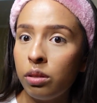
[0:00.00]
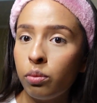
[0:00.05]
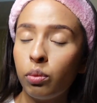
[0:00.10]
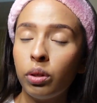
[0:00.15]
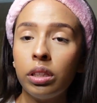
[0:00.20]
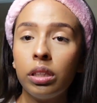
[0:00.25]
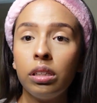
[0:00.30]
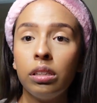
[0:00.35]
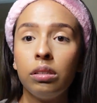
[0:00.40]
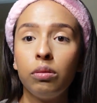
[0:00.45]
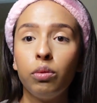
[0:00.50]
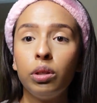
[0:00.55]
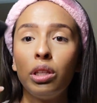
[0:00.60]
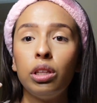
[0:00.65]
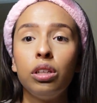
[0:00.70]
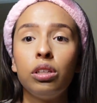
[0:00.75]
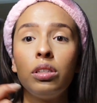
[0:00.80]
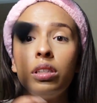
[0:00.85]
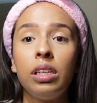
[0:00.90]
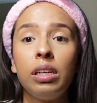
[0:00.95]
what
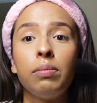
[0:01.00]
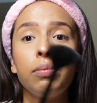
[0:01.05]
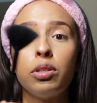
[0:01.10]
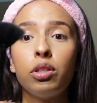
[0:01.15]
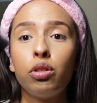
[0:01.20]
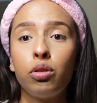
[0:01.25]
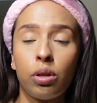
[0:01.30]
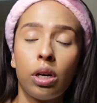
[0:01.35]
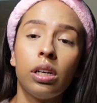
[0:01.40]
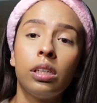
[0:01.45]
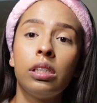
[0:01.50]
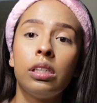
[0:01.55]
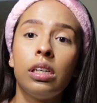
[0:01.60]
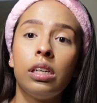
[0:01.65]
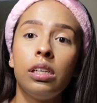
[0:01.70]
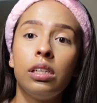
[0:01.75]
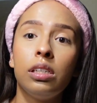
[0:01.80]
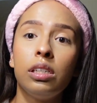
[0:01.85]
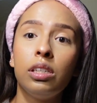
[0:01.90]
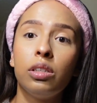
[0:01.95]
the sigma stress
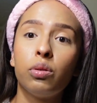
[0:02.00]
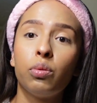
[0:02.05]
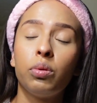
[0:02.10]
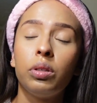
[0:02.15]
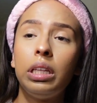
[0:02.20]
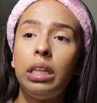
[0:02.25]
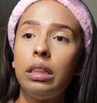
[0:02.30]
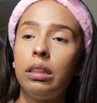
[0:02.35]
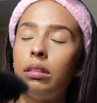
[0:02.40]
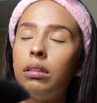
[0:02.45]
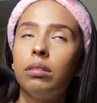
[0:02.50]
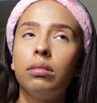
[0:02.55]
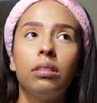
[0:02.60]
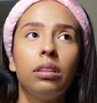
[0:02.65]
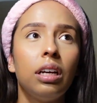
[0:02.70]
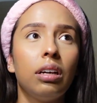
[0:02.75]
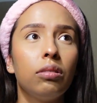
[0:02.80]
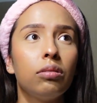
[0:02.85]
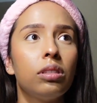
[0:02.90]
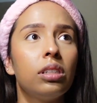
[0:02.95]
is, or what the
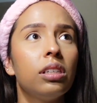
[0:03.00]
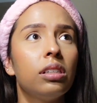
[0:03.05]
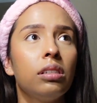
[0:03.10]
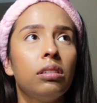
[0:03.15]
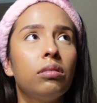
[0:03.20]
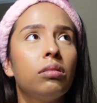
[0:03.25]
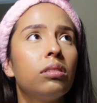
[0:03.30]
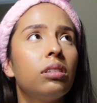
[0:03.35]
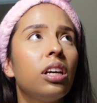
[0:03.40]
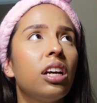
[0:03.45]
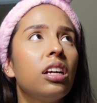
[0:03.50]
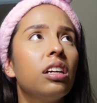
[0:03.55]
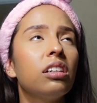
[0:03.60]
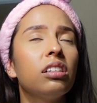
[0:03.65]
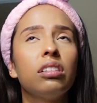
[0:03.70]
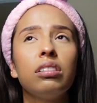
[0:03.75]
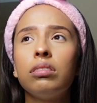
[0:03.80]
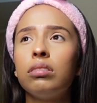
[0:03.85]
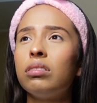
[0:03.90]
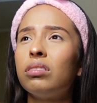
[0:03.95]
delta
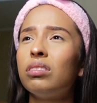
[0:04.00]
theta.